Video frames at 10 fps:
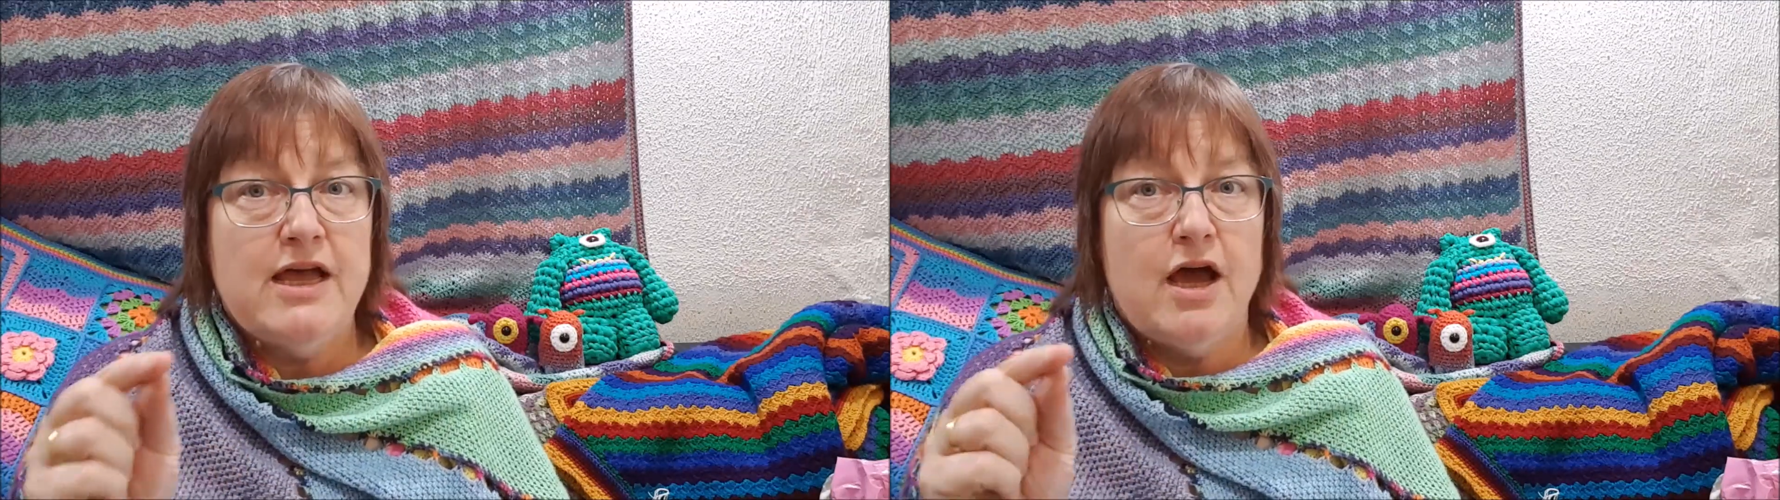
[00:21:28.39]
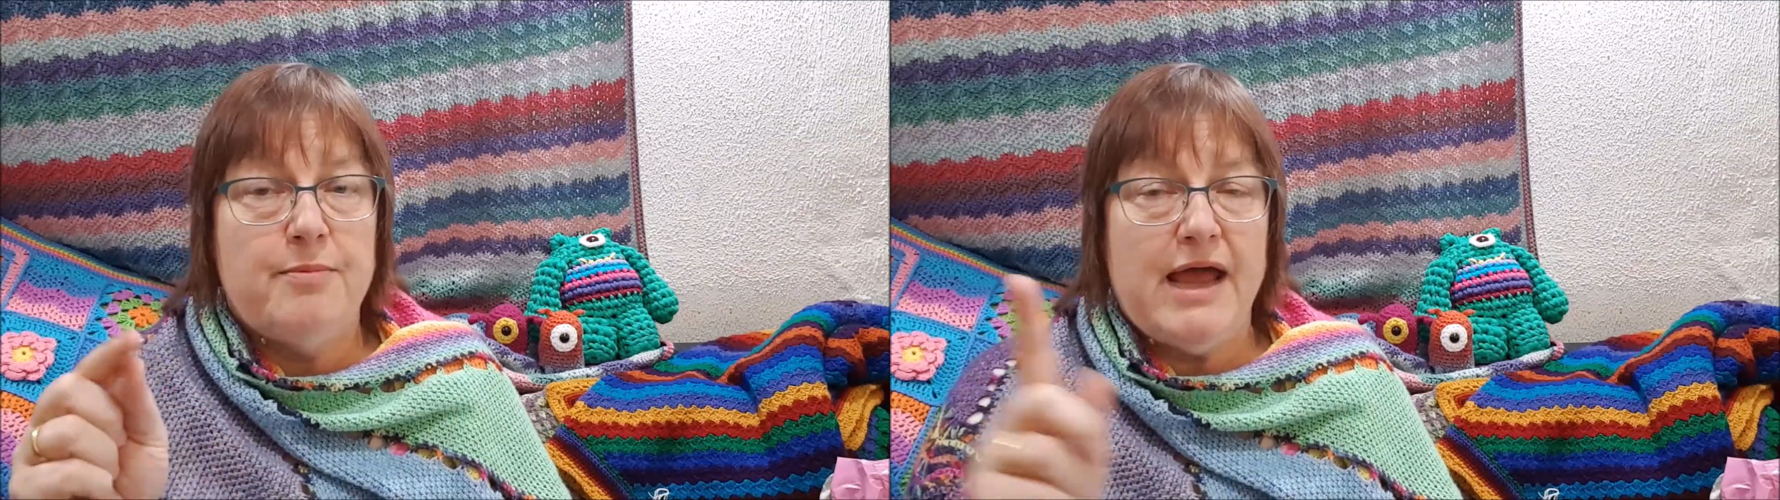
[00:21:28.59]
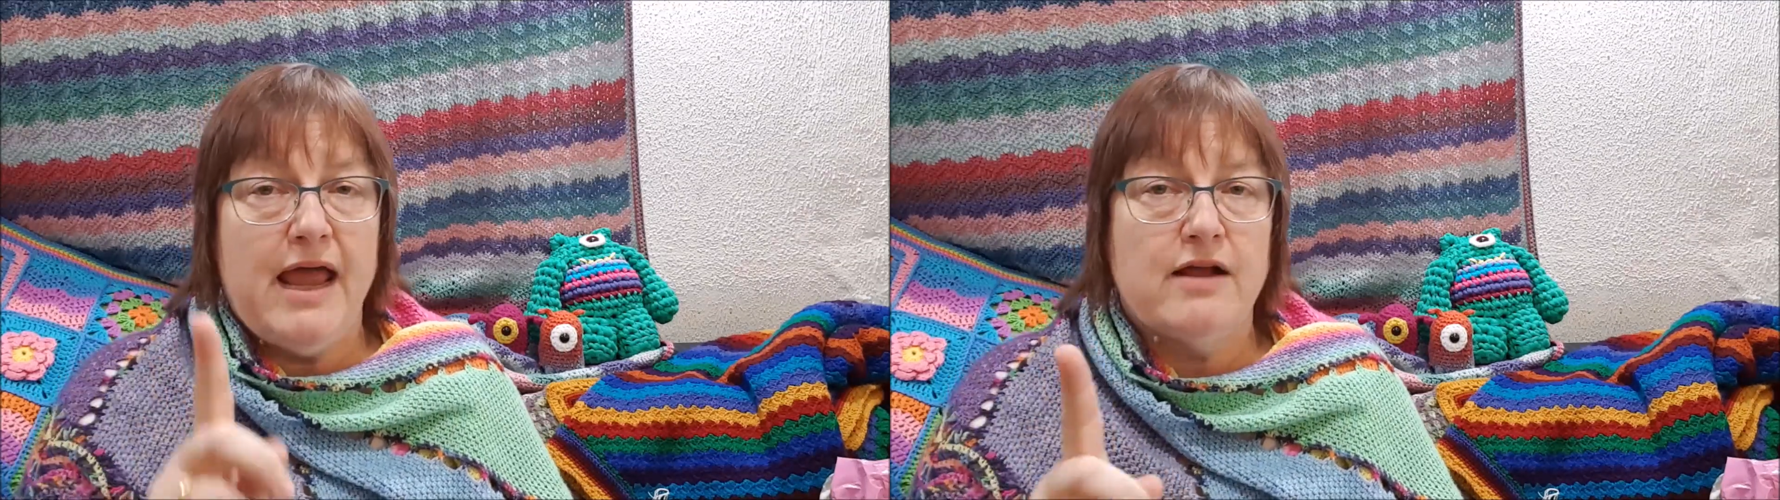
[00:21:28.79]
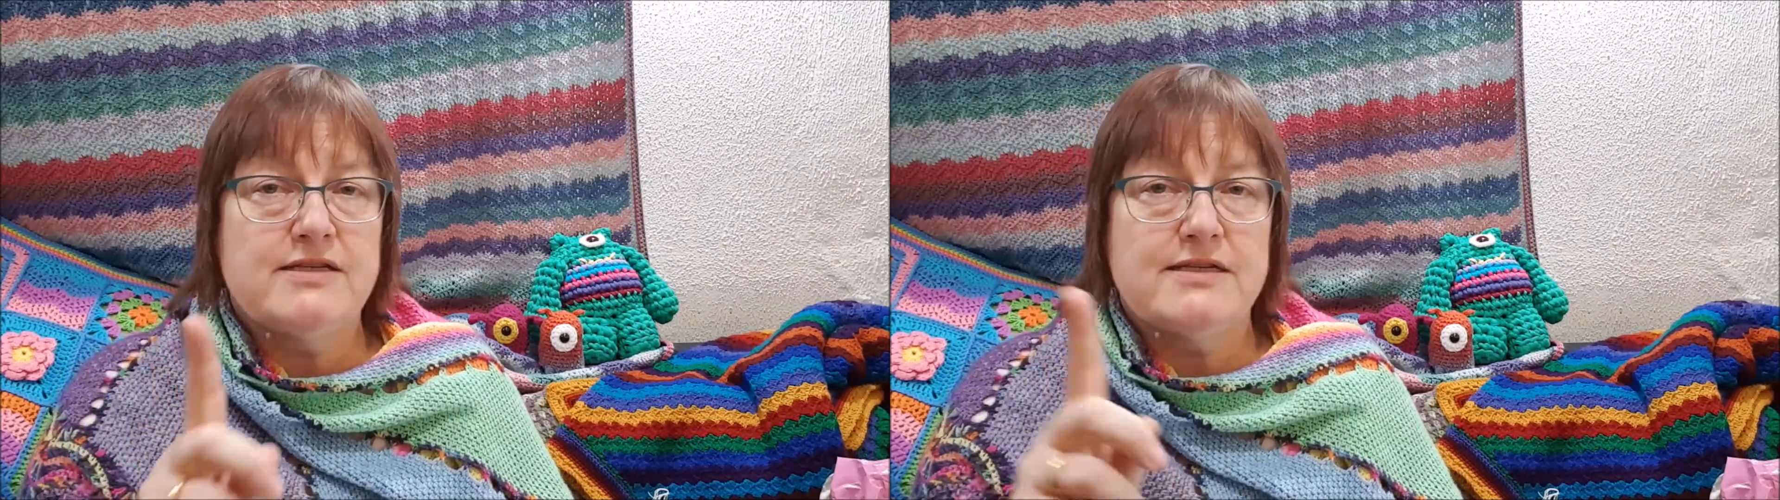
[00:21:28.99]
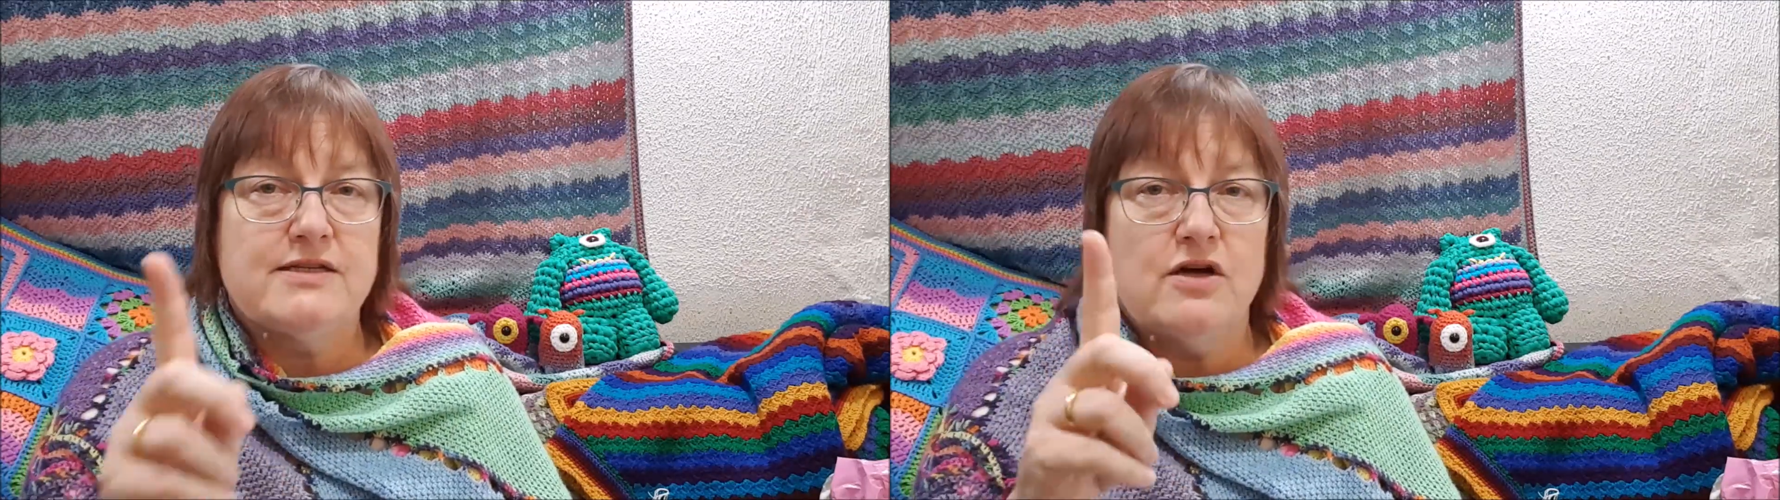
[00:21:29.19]
about how
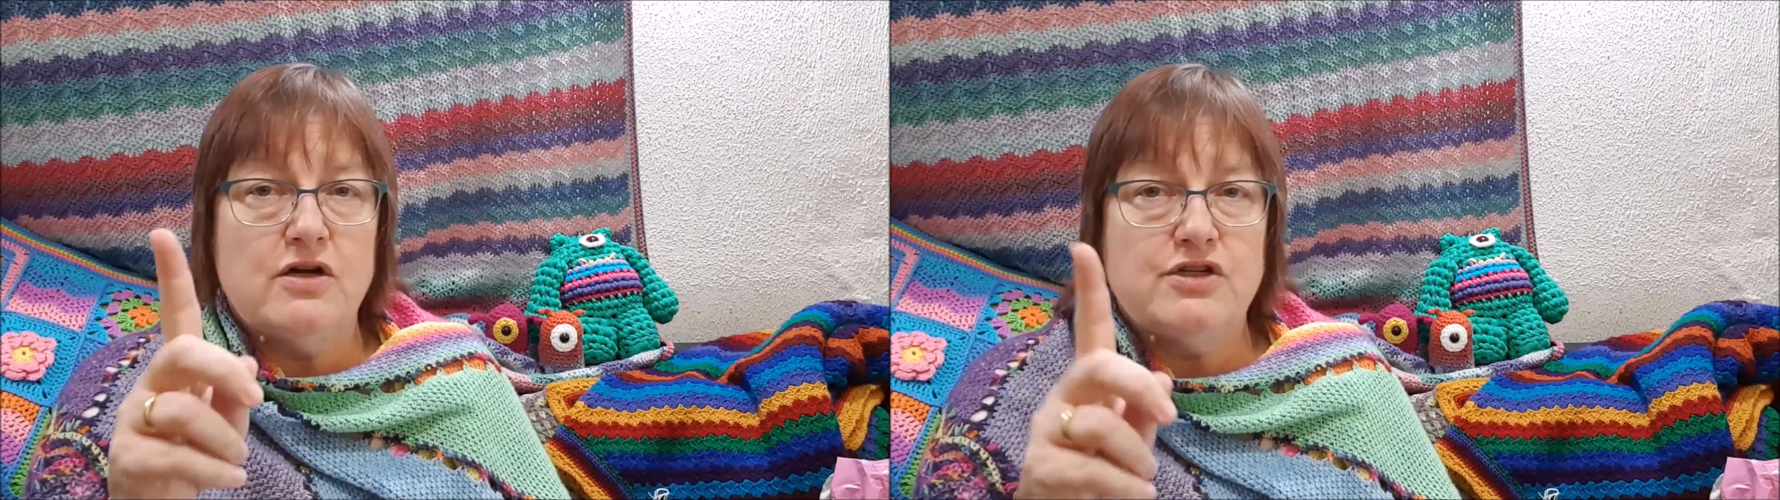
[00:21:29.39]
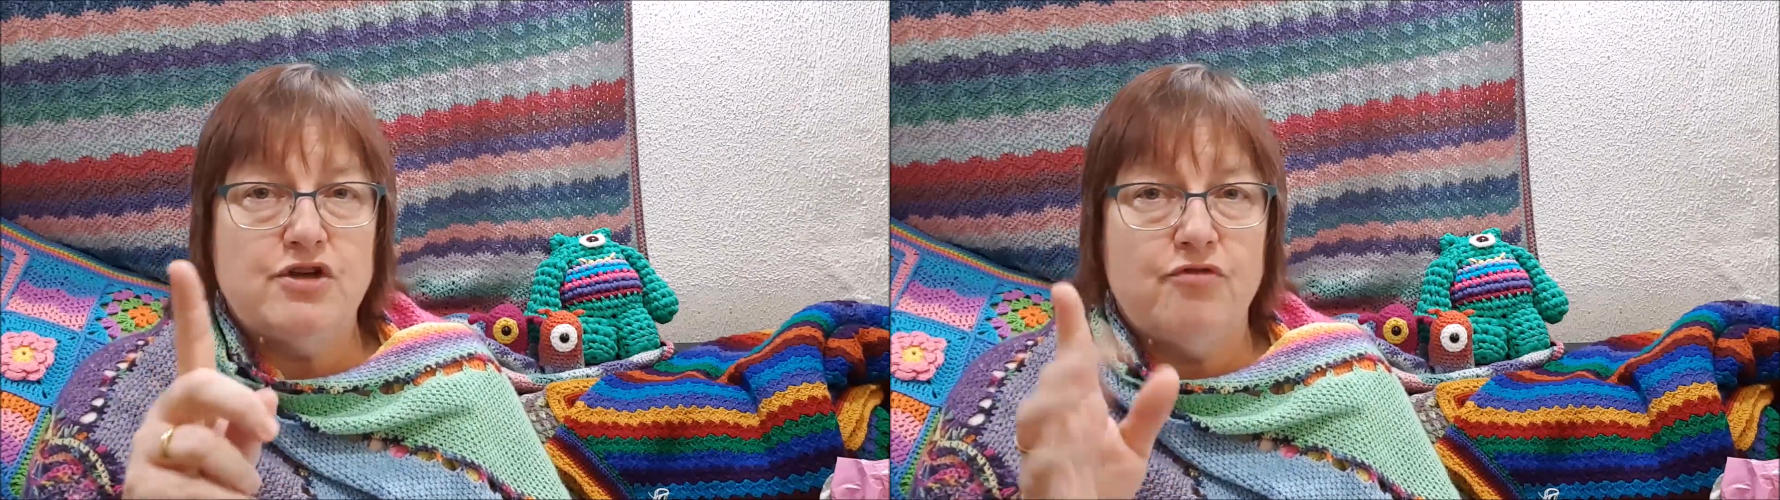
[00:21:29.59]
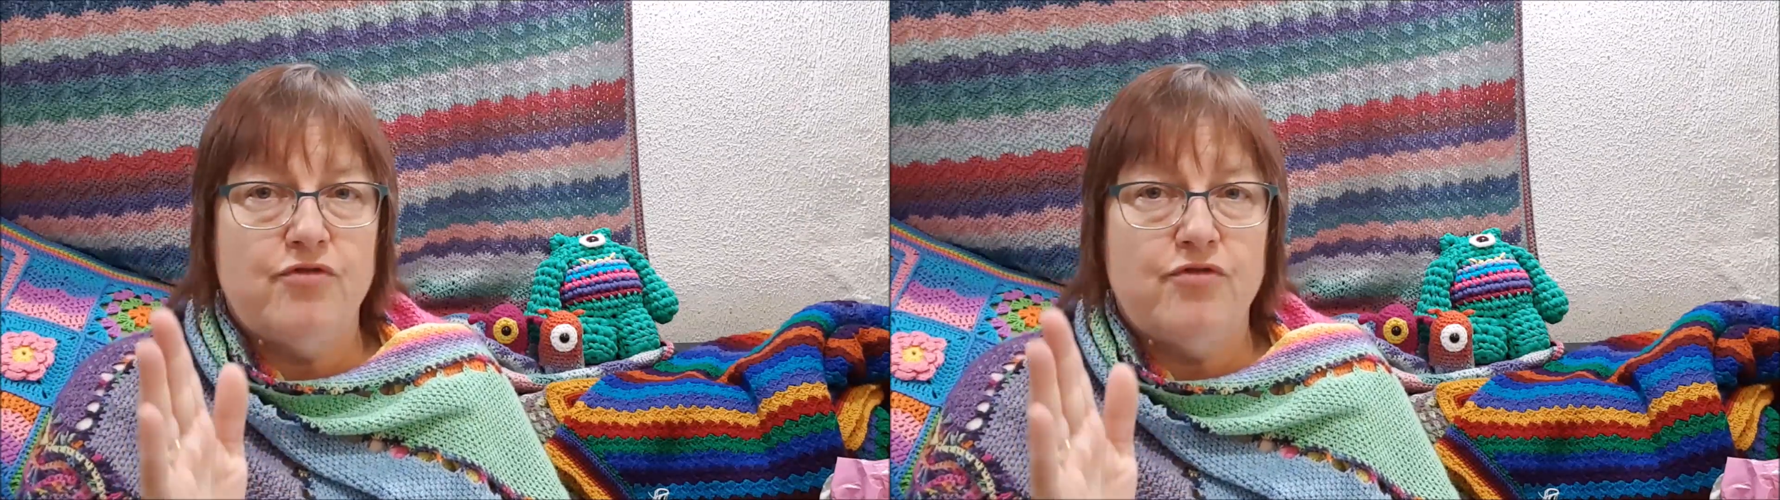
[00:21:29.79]
to start your